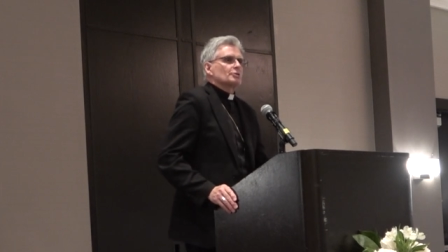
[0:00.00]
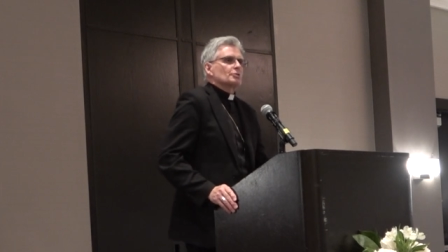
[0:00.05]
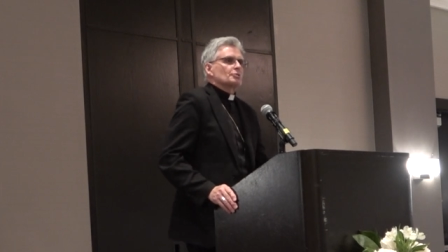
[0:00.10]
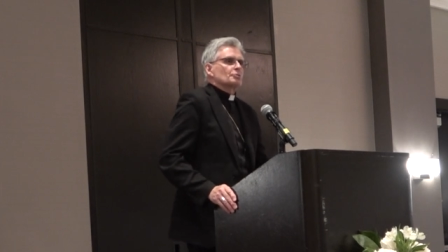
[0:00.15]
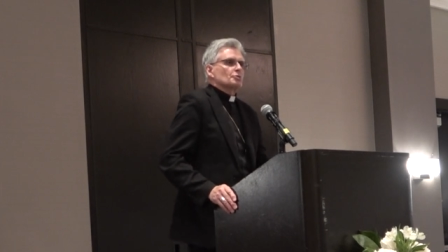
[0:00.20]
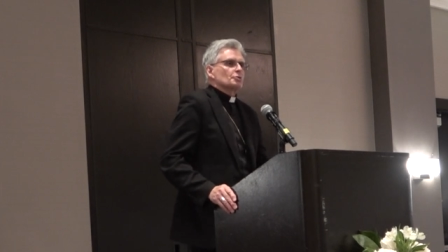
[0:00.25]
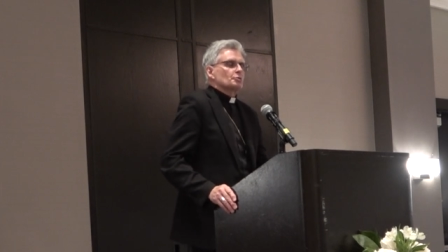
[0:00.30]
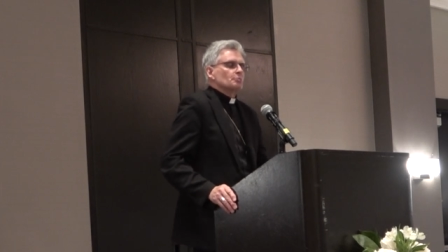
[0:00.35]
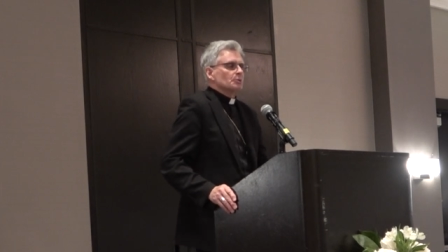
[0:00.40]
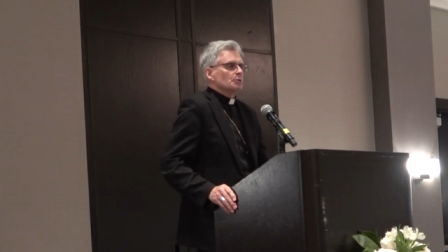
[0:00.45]
This
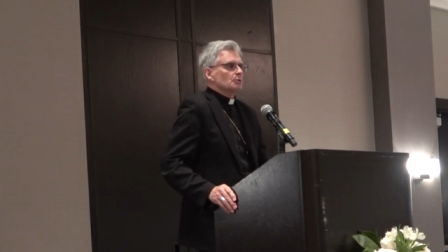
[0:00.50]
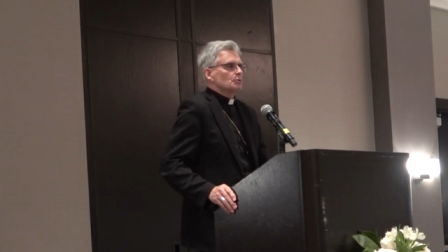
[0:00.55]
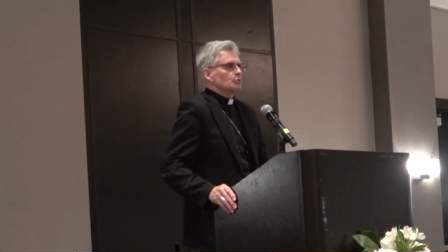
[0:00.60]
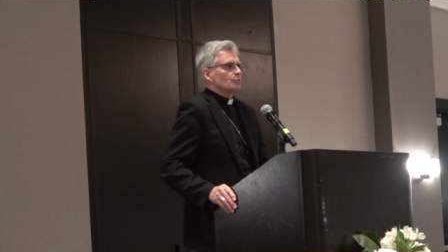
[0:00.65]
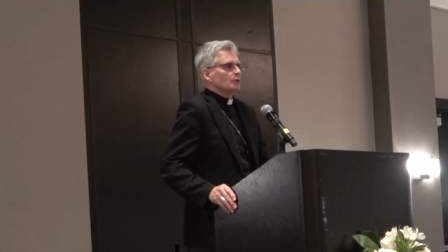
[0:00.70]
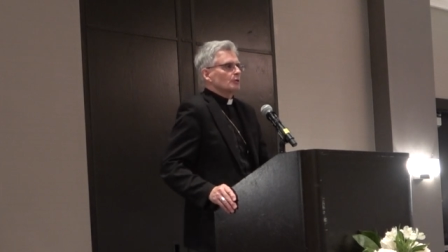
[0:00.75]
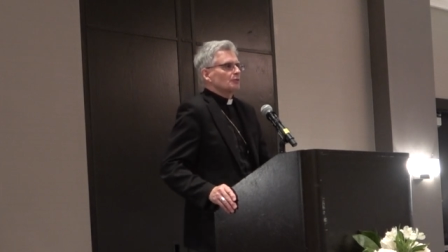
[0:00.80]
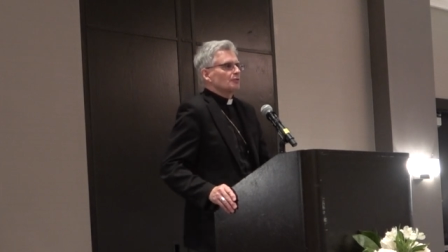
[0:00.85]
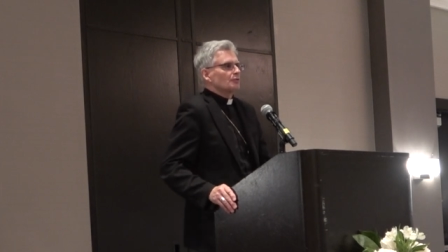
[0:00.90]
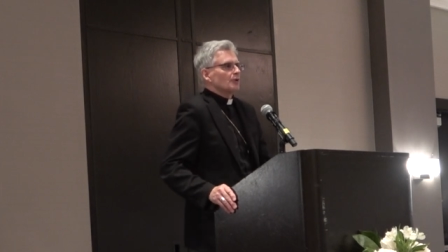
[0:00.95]
was maybe
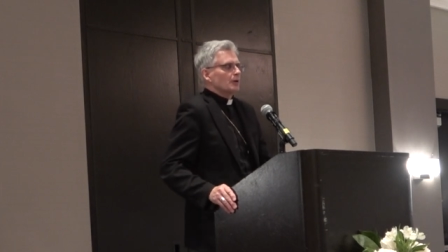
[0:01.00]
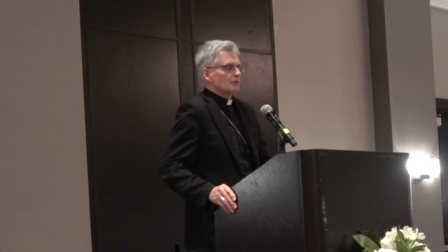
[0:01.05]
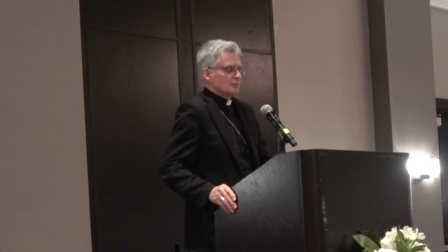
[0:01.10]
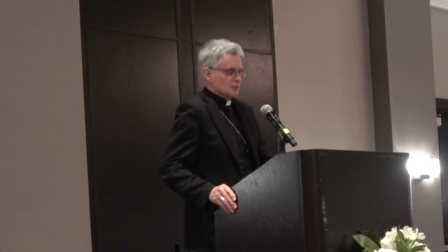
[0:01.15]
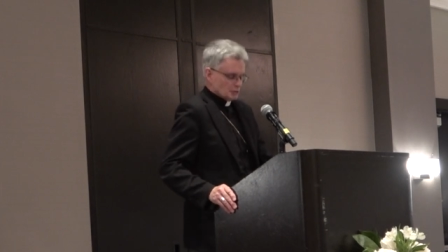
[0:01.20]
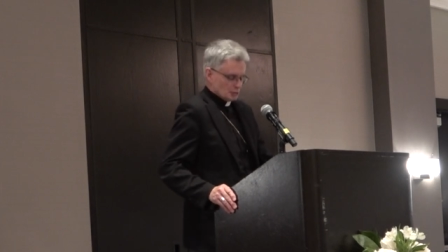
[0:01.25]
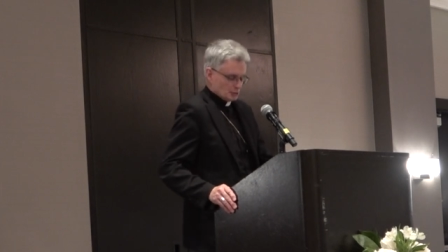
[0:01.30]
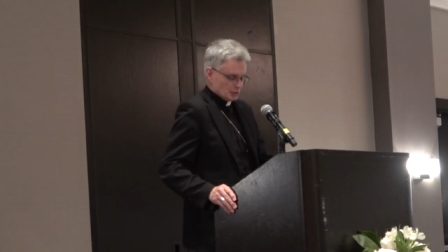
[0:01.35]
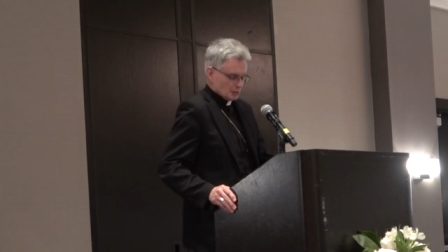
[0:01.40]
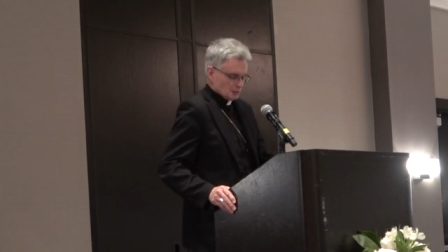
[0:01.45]
25
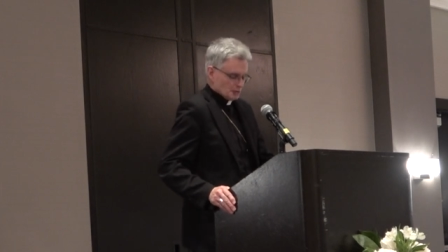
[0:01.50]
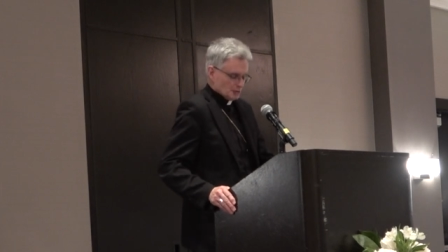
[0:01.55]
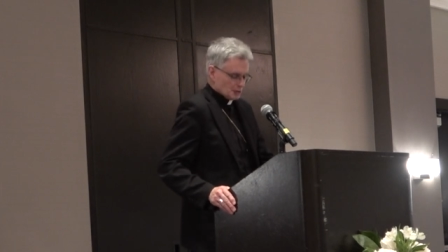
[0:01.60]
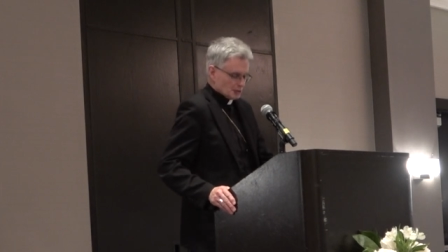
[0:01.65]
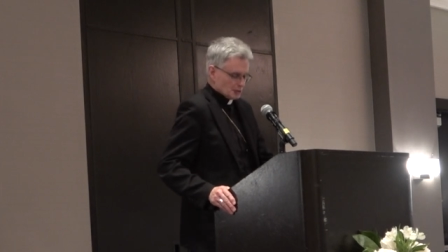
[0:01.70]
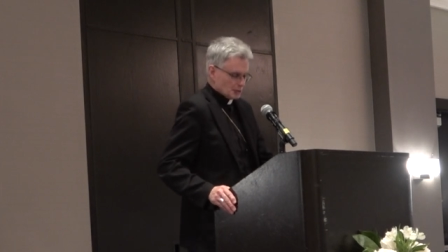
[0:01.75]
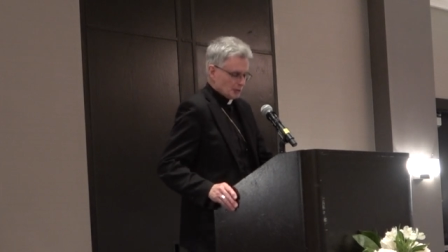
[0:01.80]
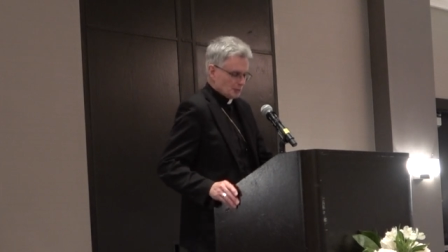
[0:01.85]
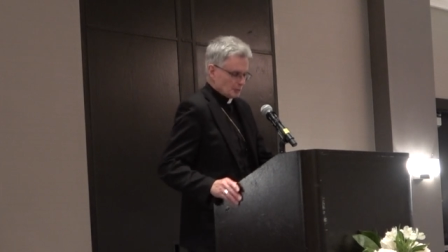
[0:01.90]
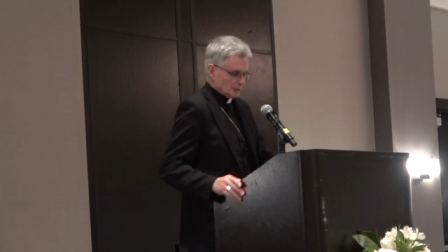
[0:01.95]
years ago
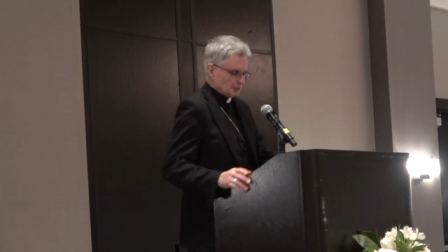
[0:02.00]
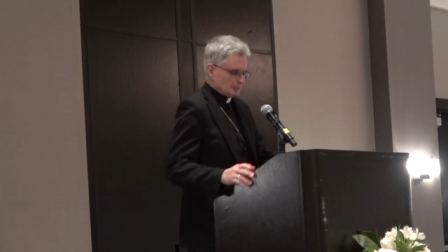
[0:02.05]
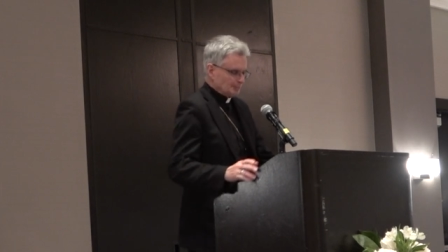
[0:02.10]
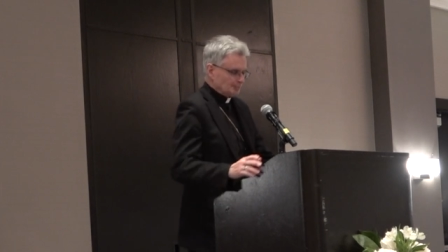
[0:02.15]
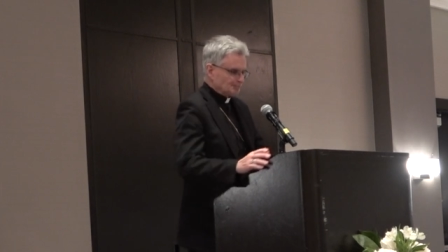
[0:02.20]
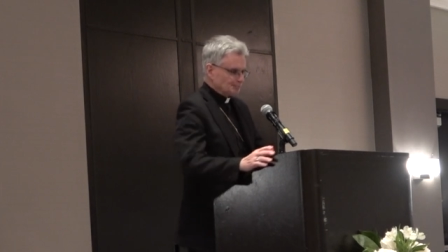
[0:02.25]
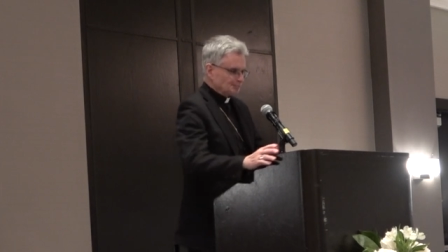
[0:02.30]
this summer.